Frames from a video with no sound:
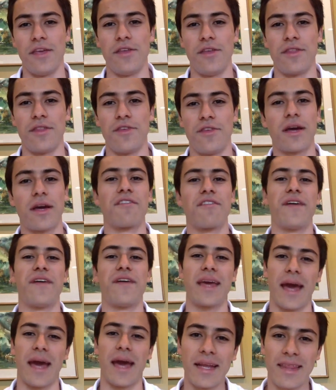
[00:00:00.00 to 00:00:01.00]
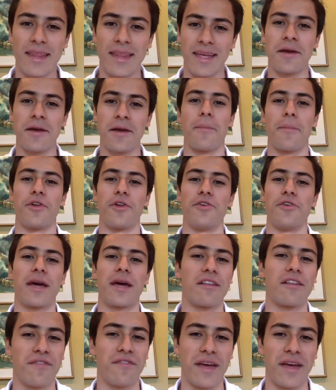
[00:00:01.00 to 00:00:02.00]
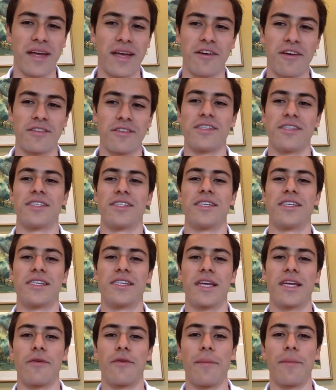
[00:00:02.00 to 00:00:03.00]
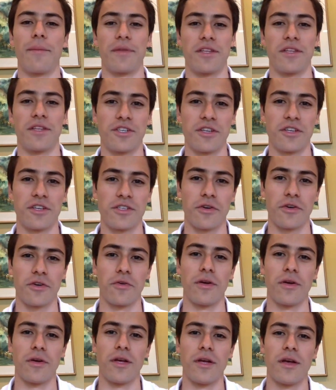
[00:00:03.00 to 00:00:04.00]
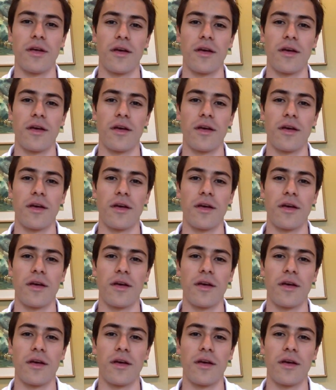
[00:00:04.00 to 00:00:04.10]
you can fake anything, but you can't fake consistency and repetition. So